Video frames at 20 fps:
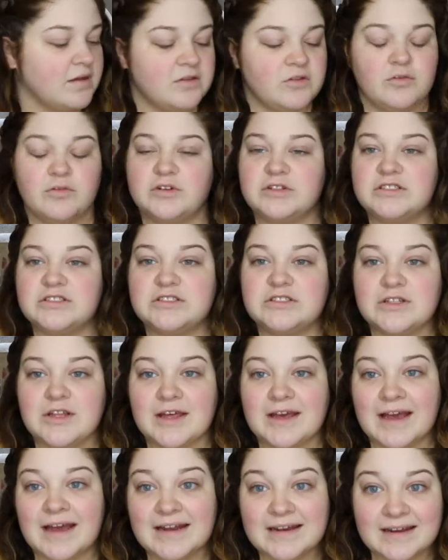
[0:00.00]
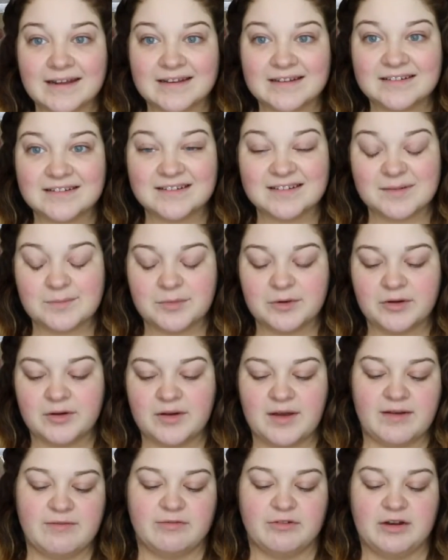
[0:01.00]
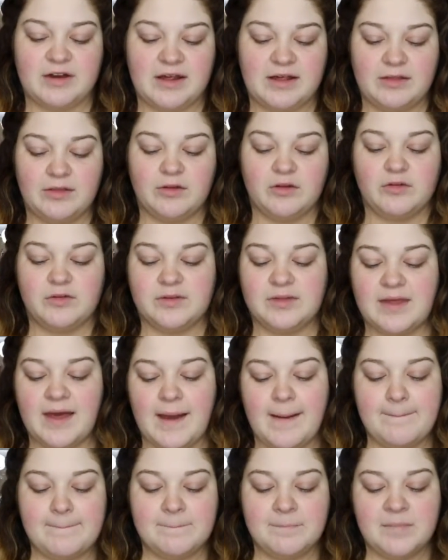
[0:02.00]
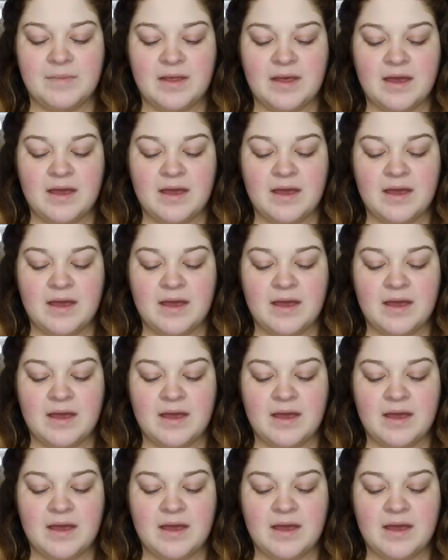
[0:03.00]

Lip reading: So we can just do like a nice, simple, everyday look with that.